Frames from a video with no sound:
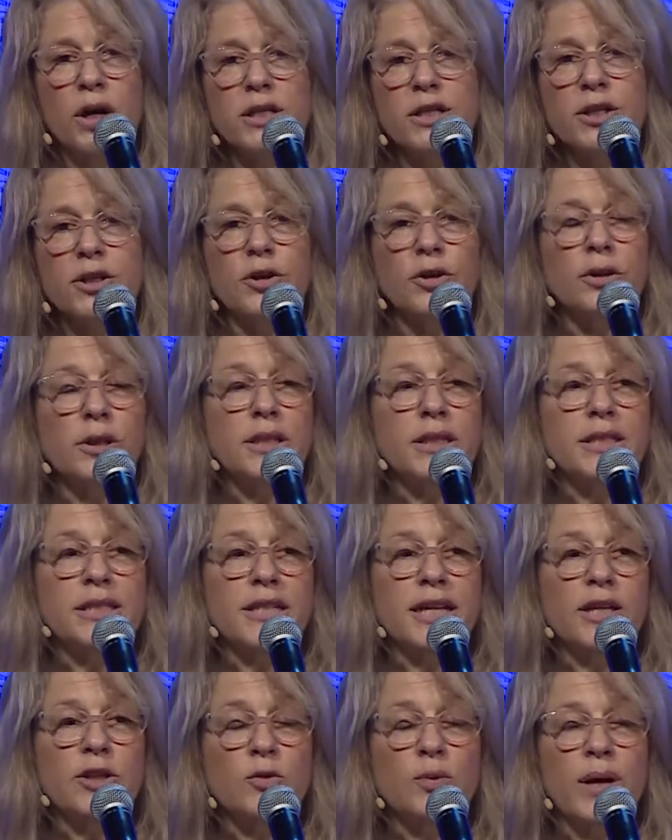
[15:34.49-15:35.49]
It's an early
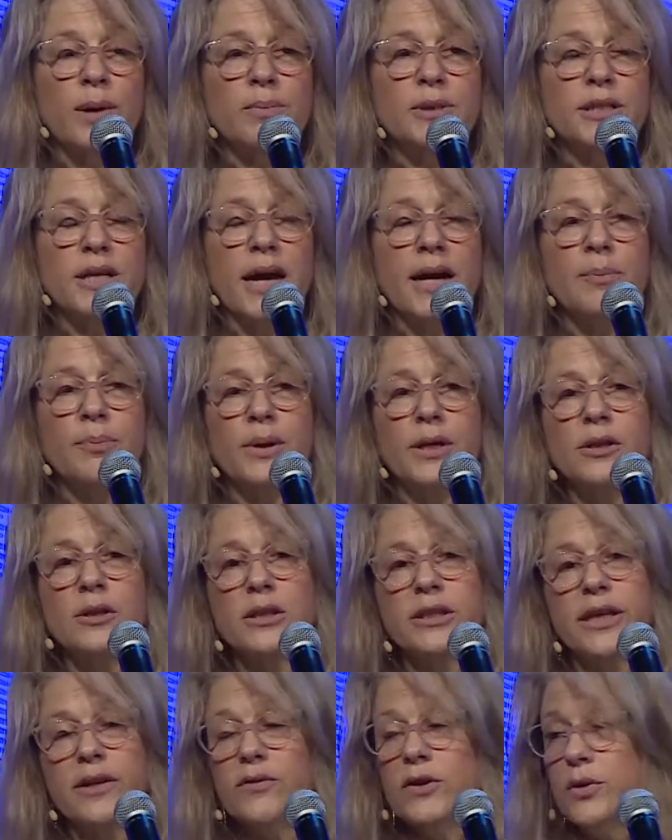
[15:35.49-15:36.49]
stage website, but it'll
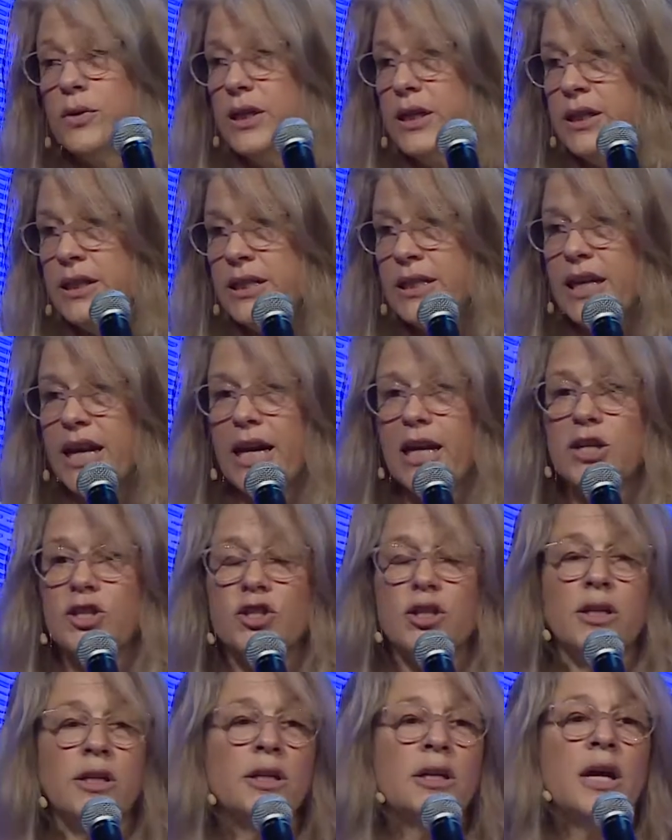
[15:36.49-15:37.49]
give you an
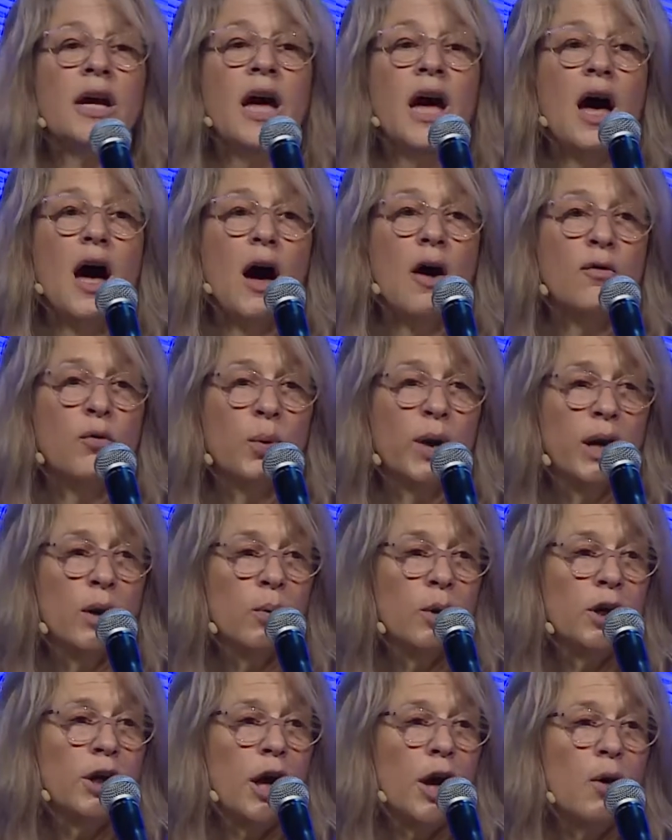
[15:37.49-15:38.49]
indication of where
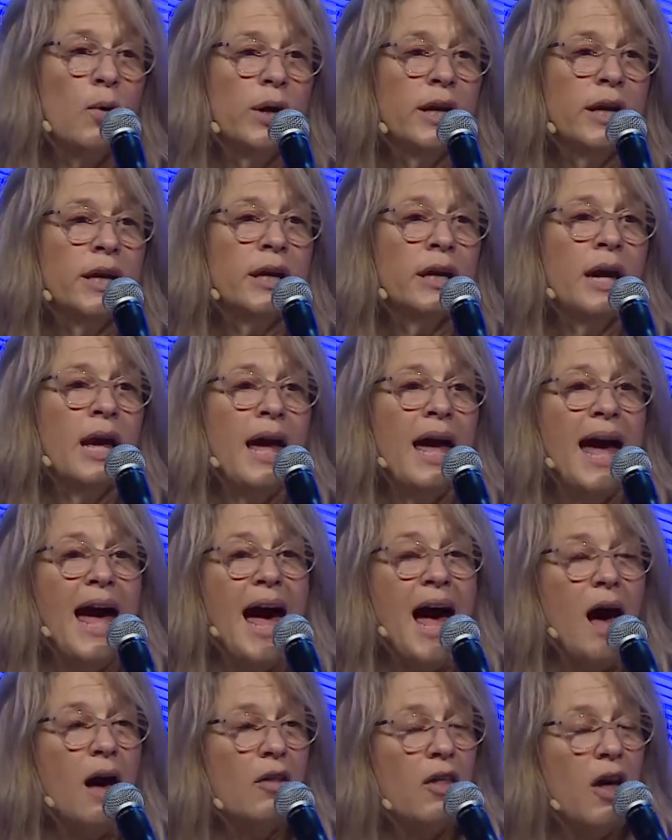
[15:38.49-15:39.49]
we're going,
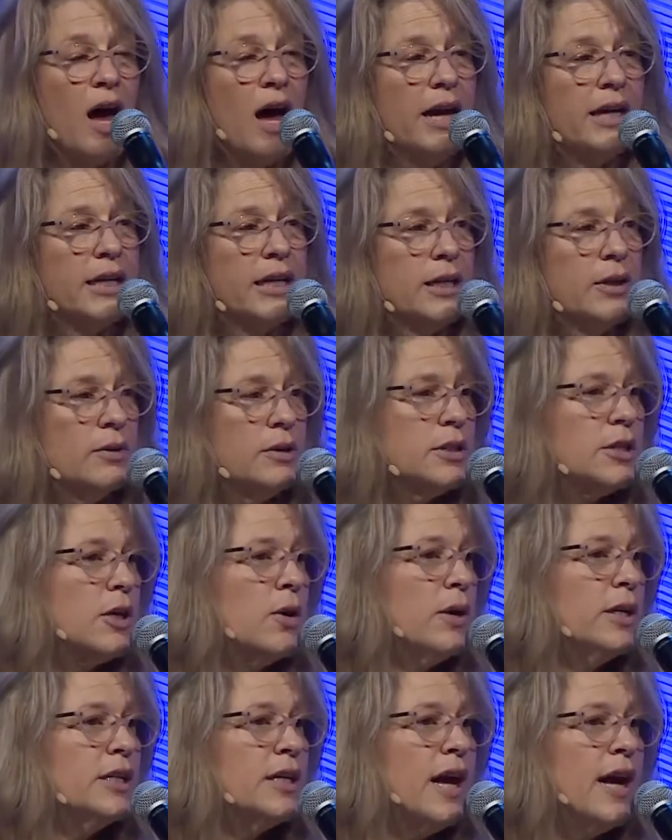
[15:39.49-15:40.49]
how the IQ is
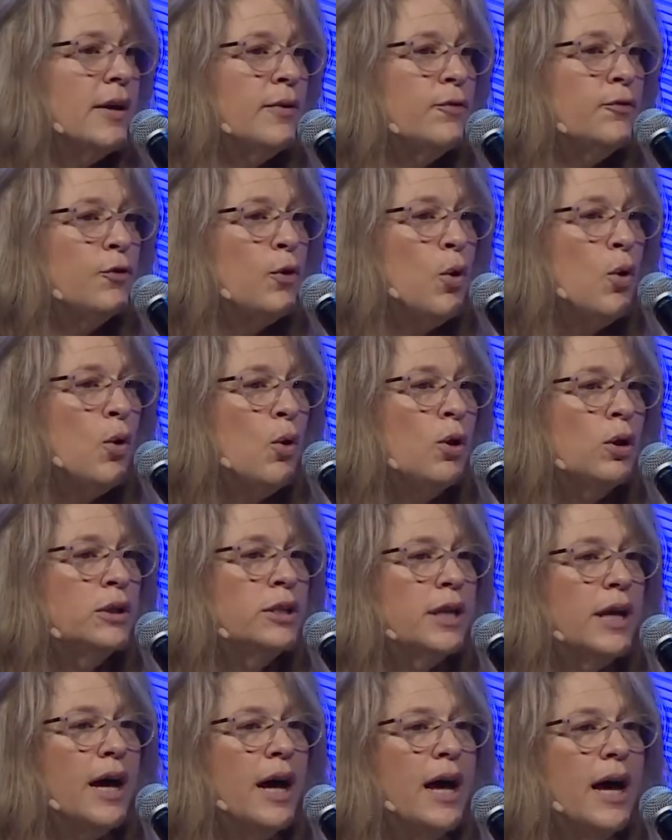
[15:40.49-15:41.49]
going to
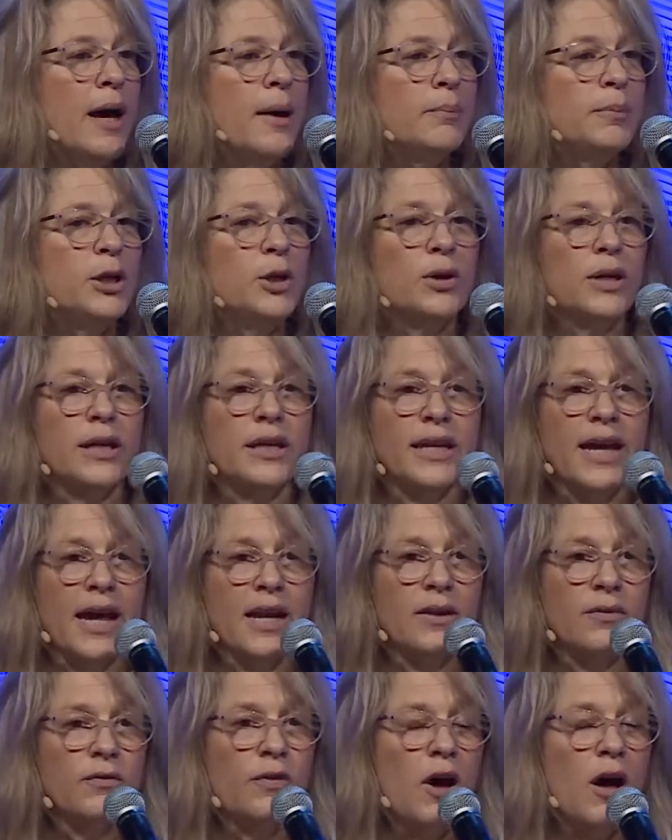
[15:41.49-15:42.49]
unfold. You can get
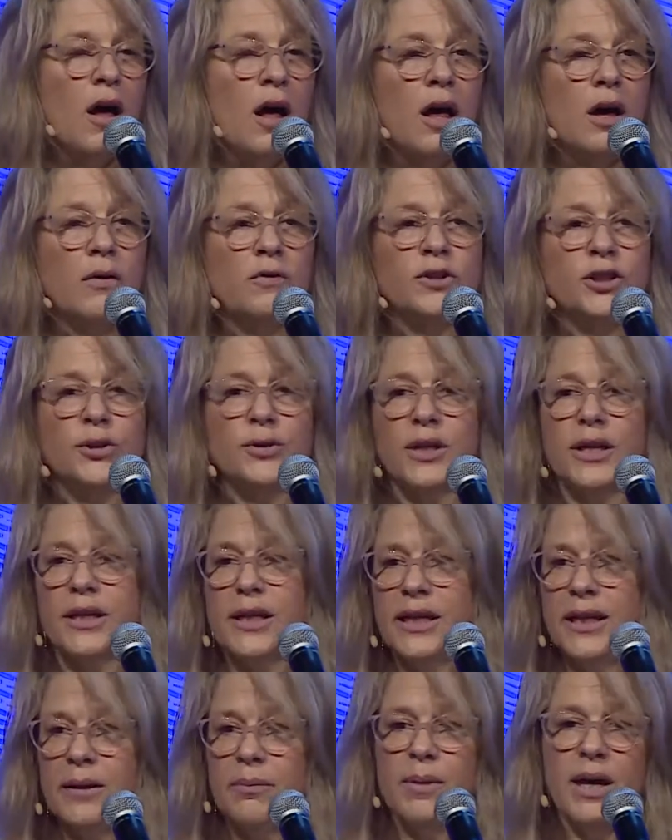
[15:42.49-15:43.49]
involved. You can
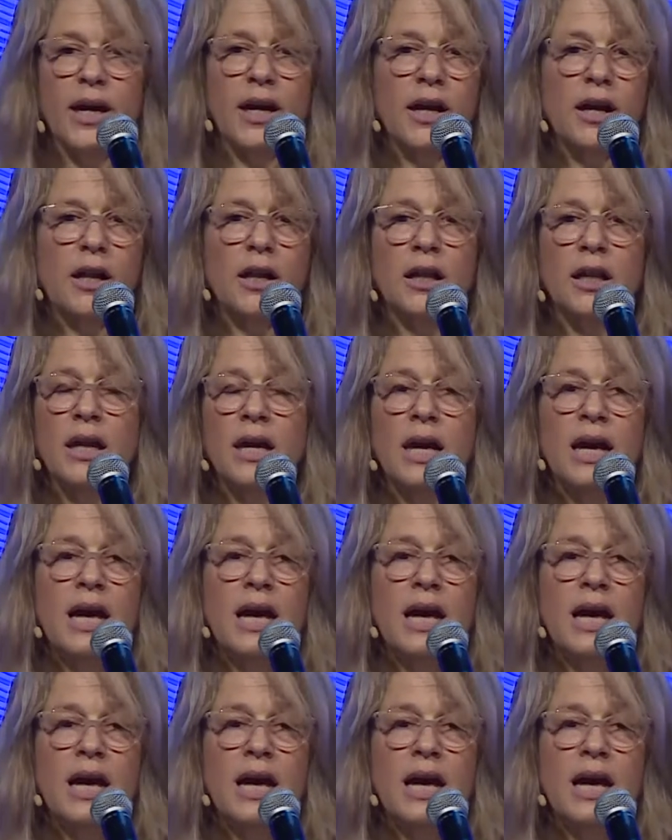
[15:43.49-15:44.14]
email.